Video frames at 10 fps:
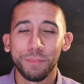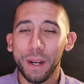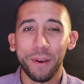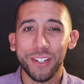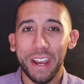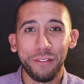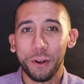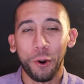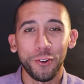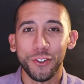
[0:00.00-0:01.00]
much every
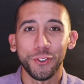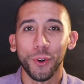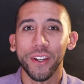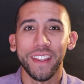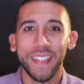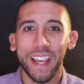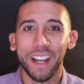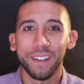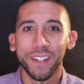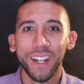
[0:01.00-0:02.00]
grocery store you can think
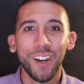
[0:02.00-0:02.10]
of